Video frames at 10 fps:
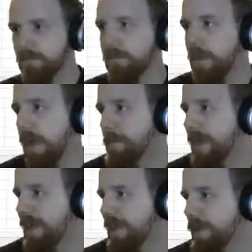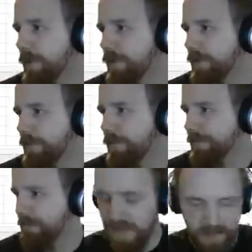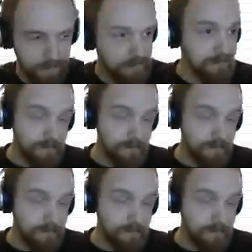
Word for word: But I mainly use um,